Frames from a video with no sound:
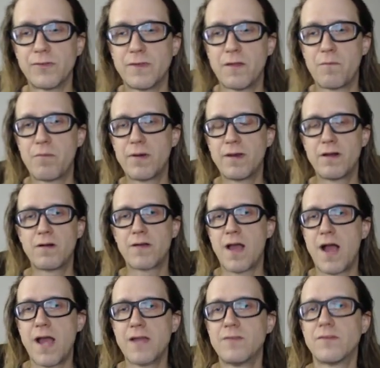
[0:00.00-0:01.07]
They'll put all
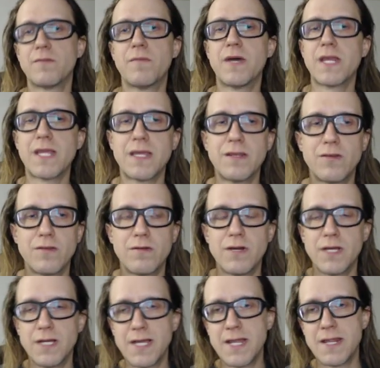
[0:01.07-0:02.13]
kinds of money into
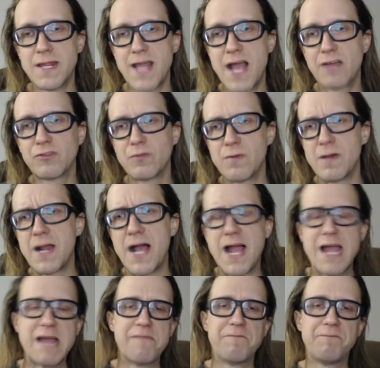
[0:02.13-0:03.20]
it, and that's what
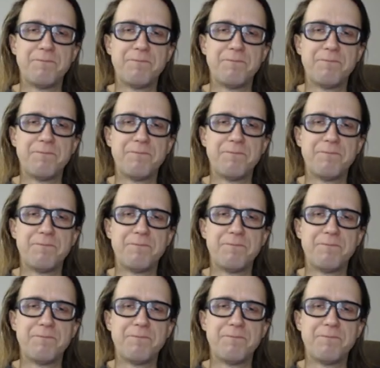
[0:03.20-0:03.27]
I'm